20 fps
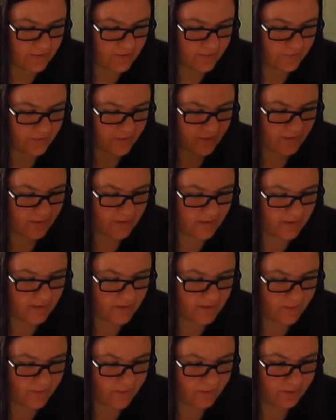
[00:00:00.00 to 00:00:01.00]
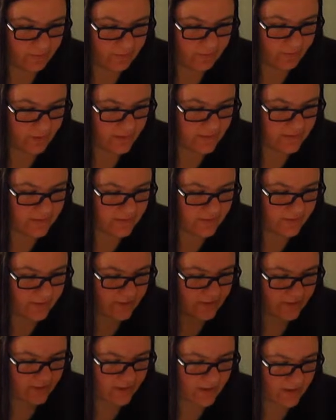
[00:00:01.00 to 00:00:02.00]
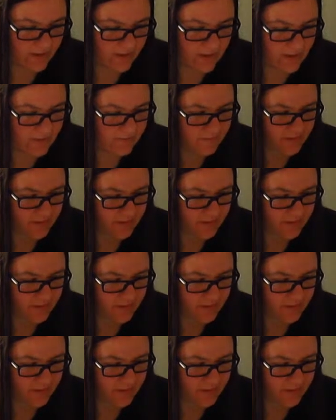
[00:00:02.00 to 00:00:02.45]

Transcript: were, each of the boy was going to look in the game.